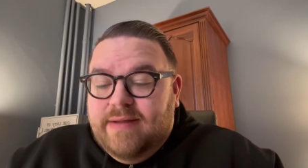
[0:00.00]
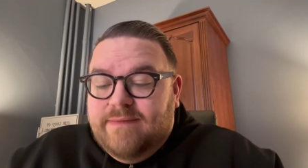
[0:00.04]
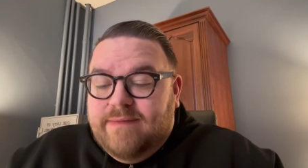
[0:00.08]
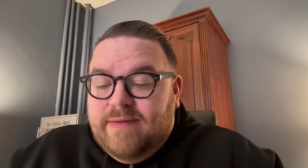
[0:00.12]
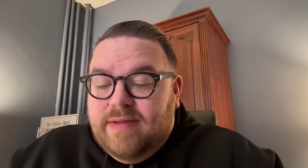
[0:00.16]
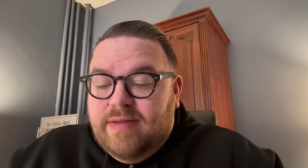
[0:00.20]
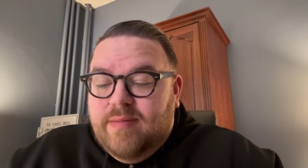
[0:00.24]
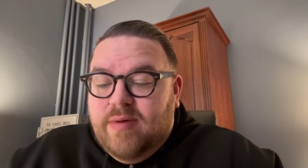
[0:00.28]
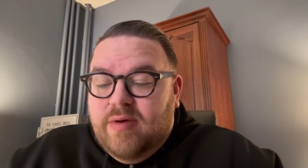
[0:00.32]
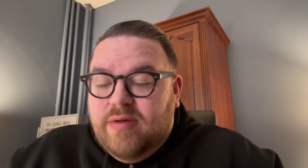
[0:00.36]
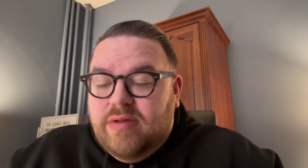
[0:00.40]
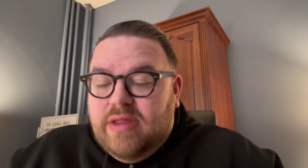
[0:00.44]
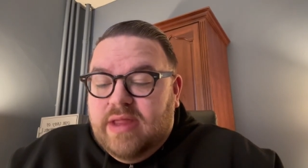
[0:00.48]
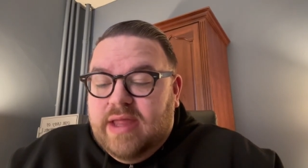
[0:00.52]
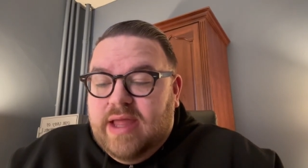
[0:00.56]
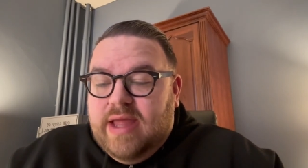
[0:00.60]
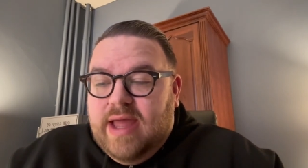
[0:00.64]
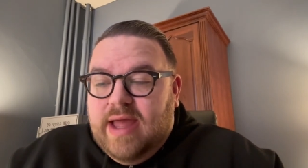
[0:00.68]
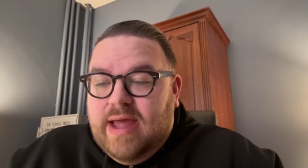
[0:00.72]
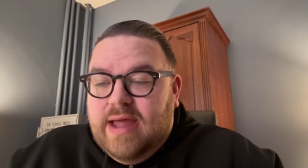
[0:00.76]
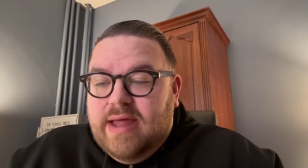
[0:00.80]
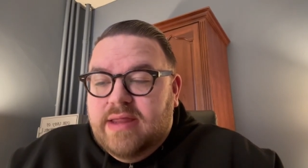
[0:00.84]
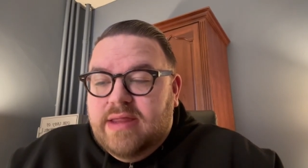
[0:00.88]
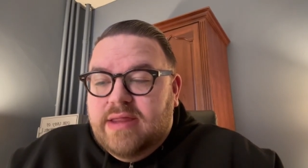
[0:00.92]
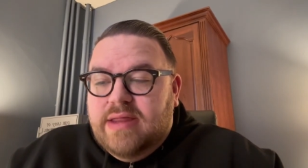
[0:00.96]
Father Mosley
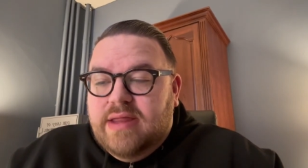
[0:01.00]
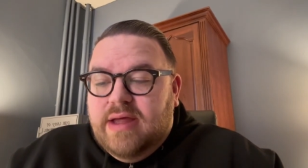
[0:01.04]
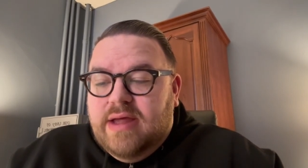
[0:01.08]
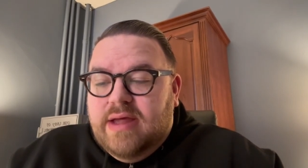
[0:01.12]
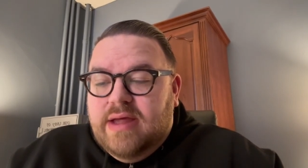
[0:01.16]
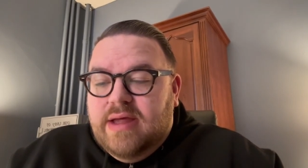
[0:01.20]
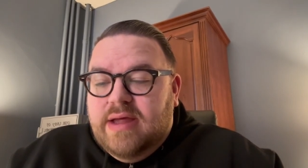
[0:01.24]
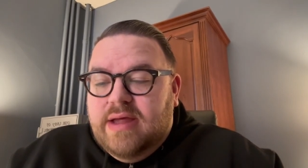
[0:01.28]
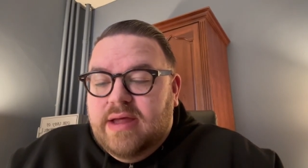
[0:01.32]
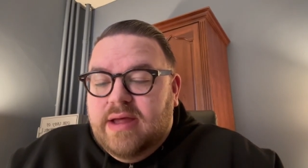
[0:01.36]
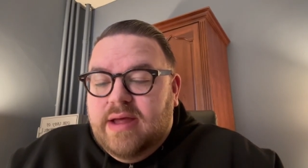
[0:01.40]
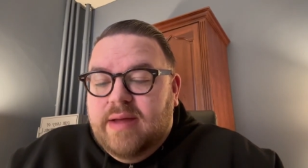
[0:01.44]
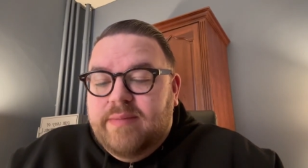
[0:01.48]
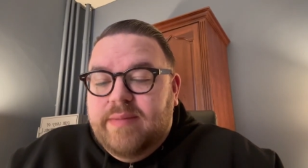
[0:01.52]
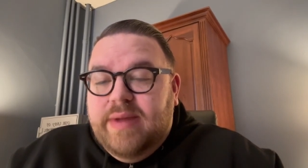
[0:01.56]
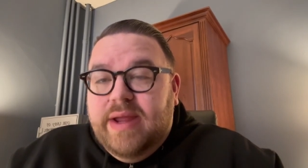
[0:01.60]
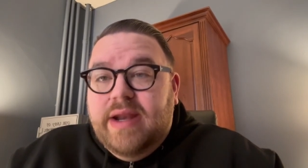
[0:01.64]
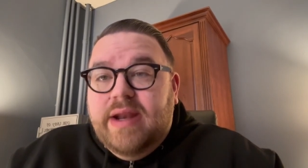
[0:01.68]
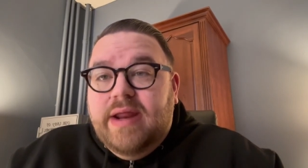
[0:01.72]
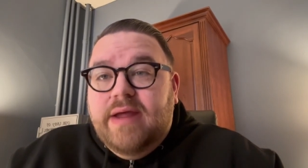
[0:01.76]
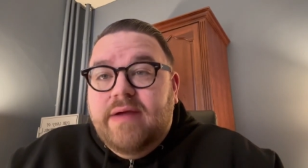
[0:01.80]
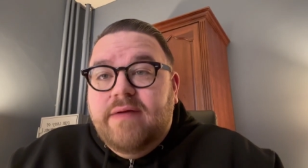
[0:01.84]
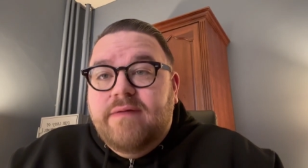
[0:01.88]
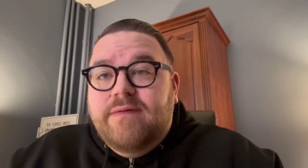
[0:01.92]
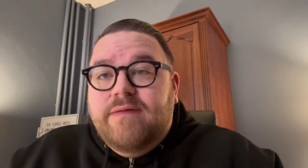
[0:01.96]
has uh, a
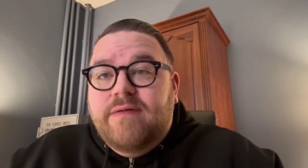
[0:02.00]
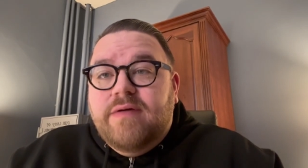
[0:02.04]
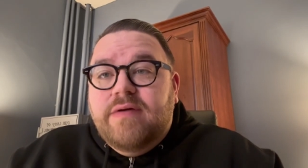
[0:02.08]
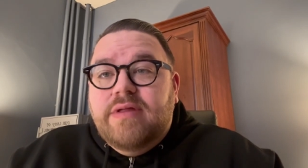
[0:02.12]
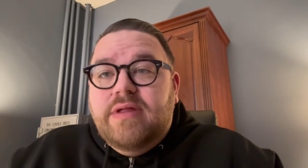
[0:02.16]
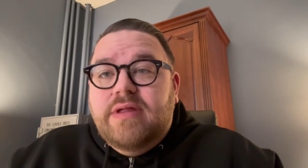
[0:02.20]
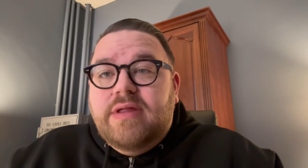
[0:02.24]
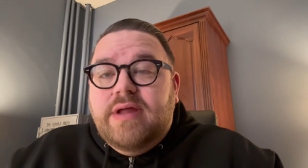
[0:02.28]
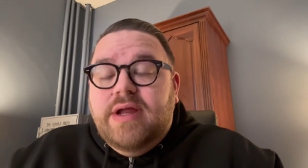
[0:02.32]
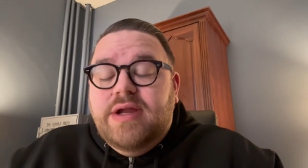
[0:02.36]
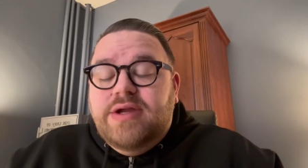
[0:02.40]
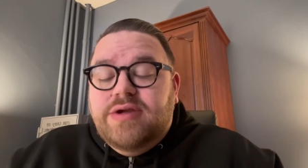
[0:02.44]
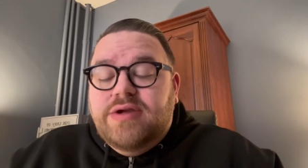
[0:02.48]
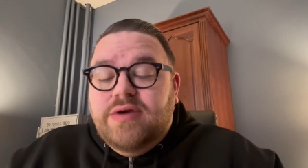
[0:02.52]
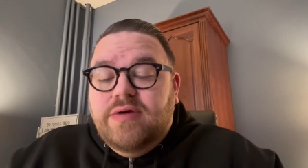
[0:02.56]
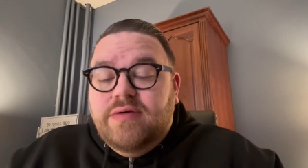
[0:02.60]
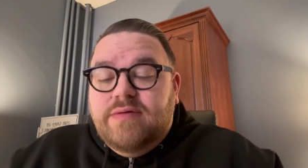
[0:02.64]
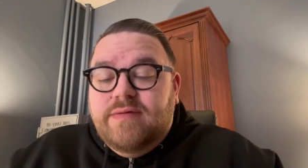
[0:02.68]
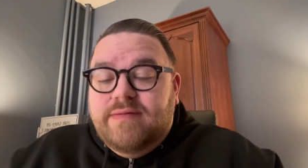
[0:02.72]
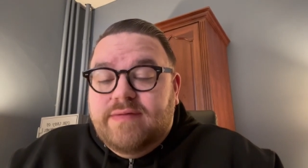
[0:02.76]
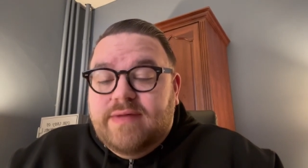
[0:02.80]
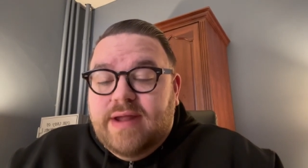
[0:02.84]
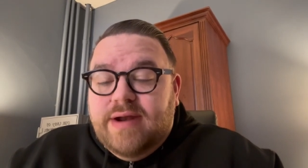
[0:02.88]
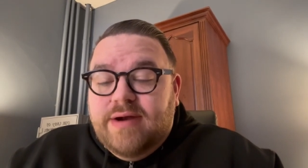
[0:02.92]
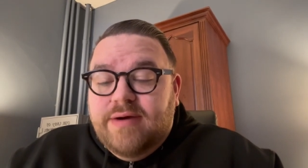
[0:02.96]
meeting for the St.
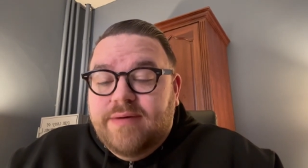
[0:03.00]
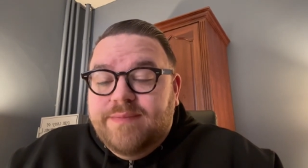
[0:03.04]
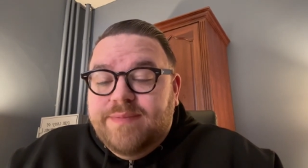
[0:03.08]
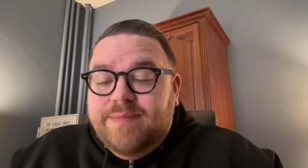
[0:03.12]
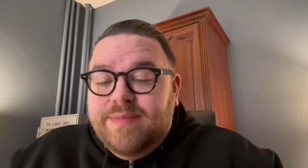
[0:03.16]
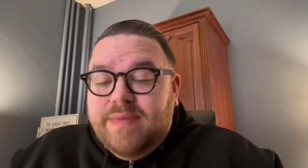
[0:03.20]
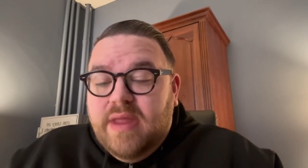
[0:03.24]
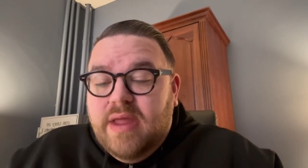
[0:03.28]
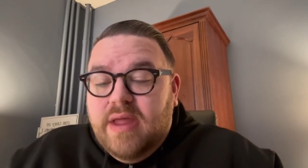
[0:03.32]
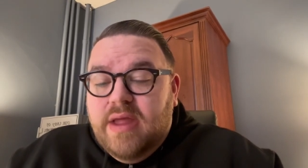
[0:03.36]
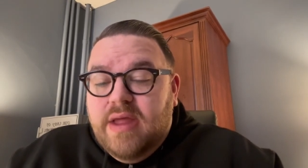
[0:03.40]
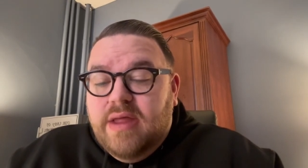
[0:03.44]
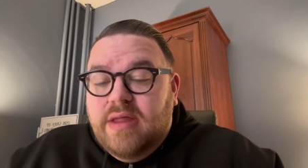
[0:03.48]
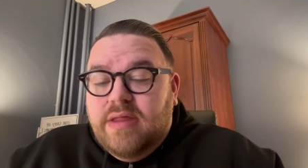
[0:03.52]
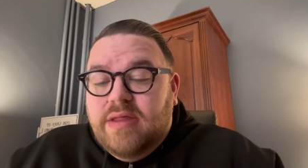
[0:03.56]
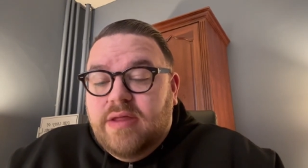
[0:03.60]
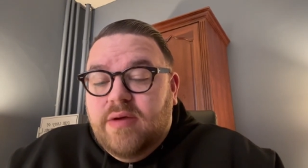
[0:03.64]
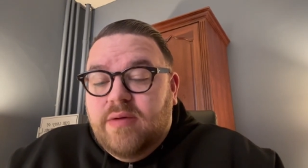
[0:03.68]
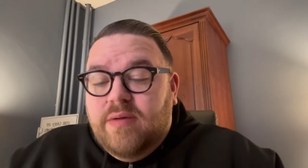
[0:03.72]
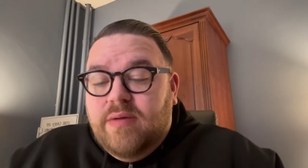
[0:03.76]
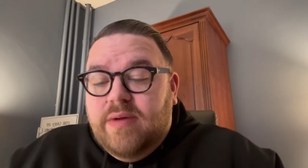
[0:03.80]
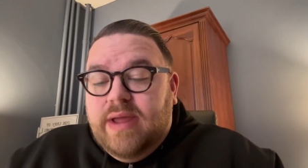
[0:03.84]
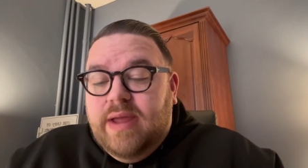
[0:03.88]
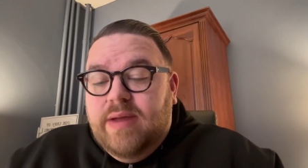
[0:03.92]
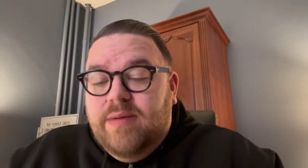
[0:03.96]
Joseph Center,
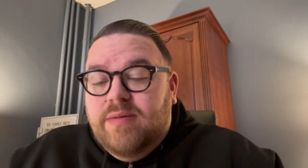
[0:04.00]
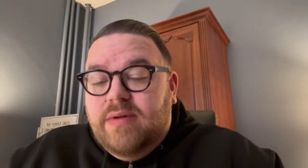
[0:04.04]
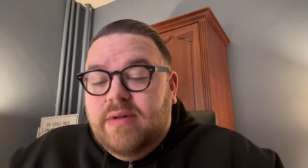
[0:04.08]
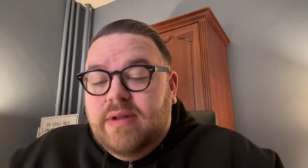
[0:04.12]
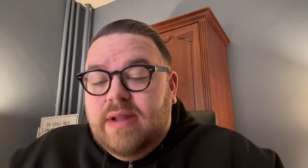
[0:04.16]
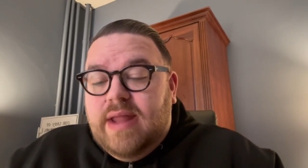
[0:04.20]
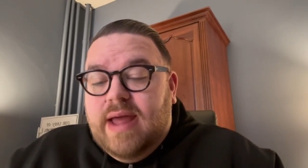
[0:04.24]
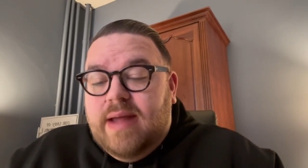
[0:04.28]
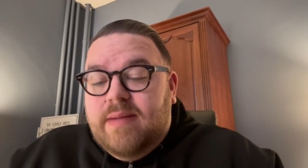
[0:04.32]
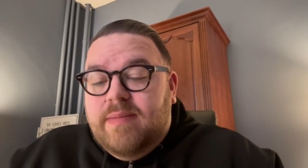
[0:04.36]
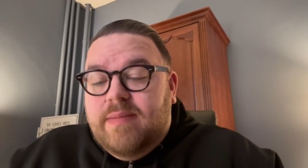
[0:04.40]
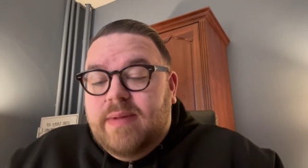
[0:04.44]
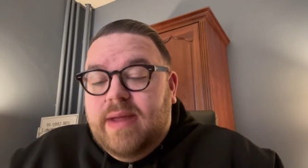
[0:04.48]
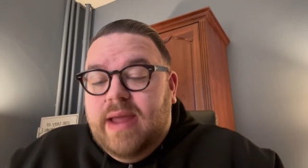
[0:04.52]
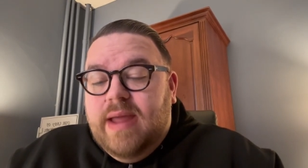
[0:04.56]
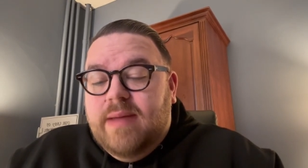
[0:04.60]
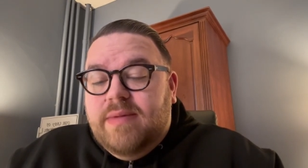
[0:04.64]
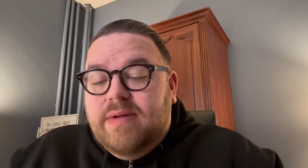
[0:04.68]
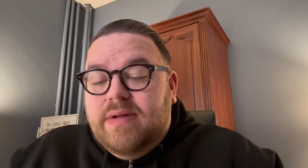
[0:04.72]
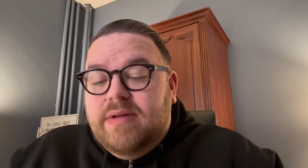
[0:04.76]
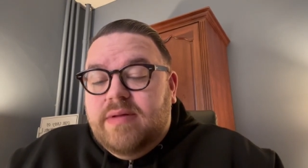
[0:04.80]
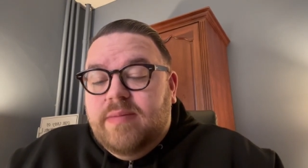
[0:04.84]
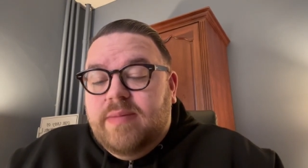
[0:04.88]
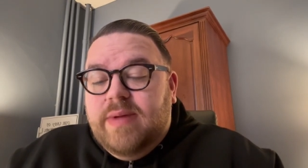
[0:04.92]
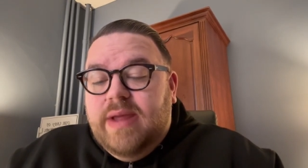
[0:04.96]
so he will not be
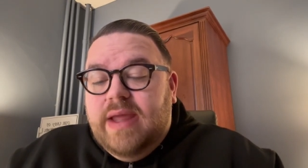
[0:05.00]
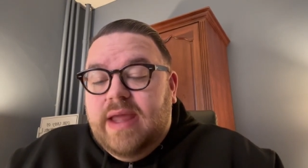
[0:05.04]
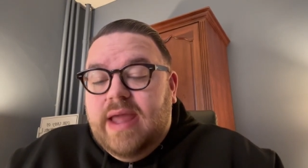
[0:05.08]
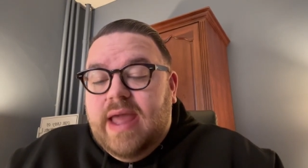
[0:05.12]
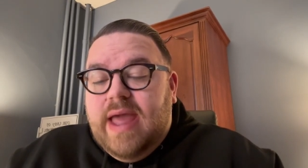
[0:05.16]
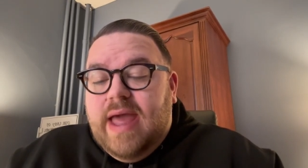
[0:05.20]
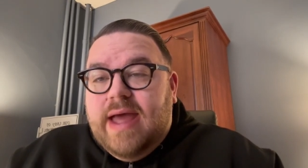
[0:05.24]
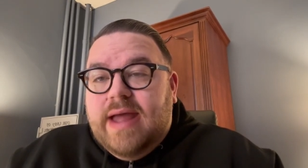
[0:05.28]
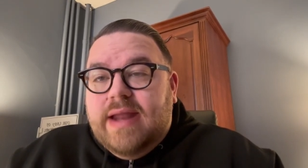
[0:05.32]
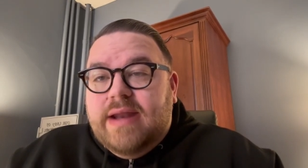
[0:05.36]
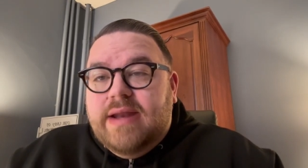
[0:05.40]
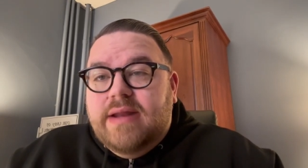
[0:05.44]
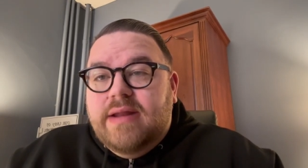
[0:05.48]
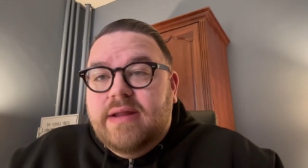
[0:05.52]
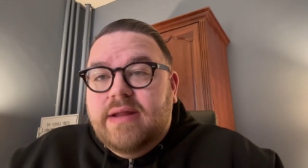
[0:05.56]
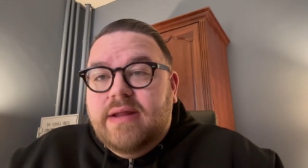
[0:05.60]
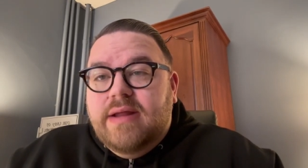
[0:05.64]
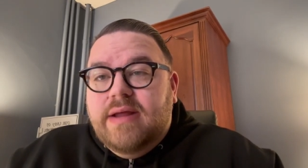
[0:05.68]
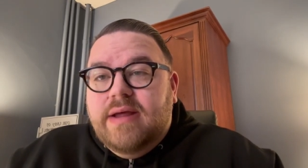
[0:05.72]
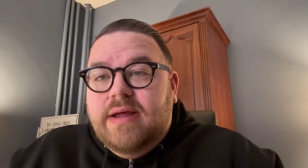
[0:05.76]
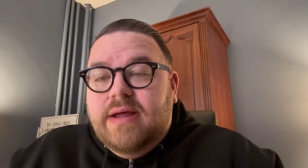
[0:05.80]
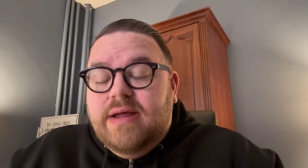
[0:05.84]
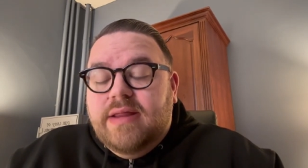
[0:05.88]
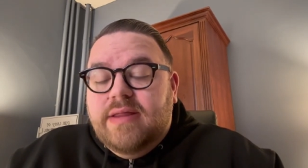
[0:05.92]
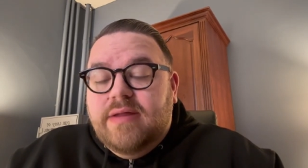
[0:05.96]
able to be at,
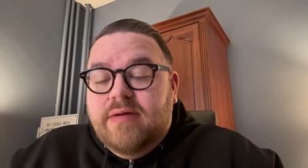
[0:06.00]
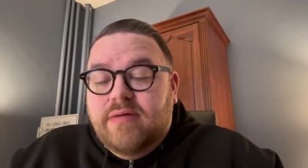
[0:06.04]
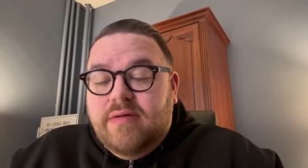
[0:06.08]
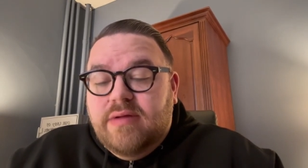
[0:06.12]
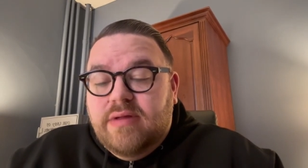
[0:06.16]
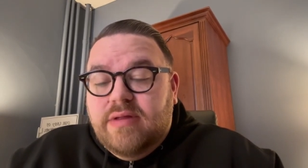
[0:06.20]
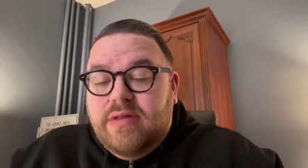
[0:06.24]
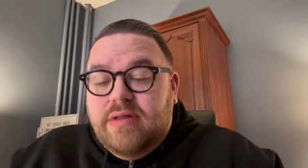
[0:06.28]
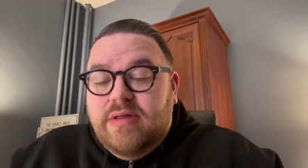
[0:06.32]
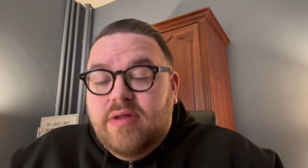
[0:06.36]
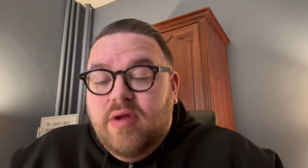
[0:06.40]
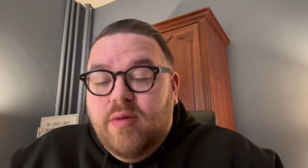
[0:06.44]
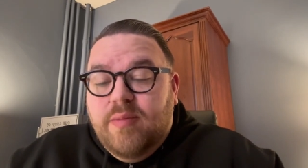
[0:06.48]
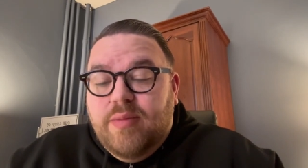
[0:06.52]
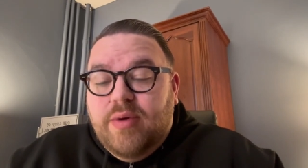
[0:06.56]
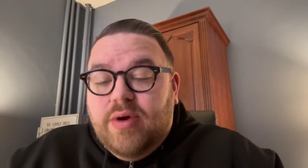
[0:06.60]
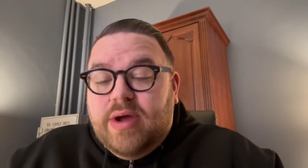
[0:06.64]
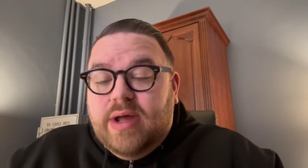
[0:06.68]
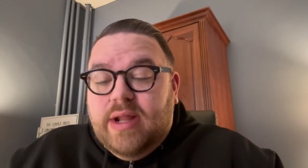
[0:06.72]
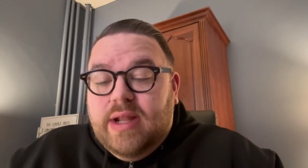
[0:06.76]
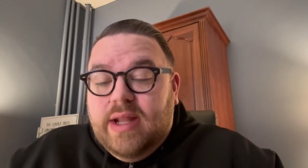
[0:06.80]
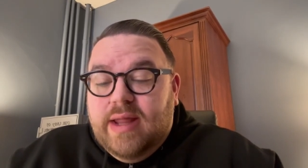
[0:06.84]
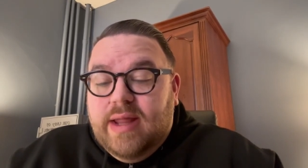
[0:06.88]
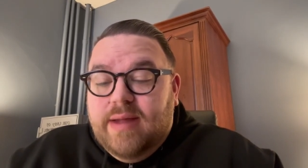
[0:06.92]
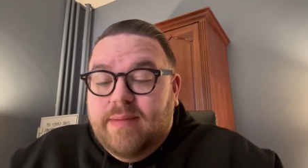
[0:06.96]
uh, there is no
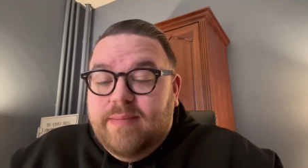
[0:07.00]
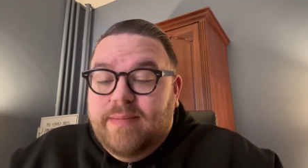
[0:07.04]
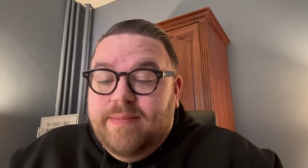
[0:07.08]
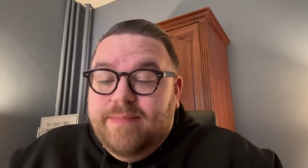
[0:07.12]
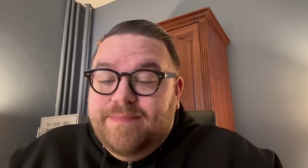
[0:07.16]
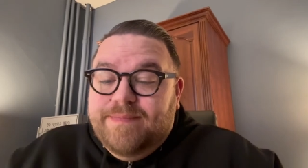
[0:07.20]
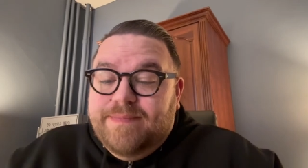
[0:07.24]
book club.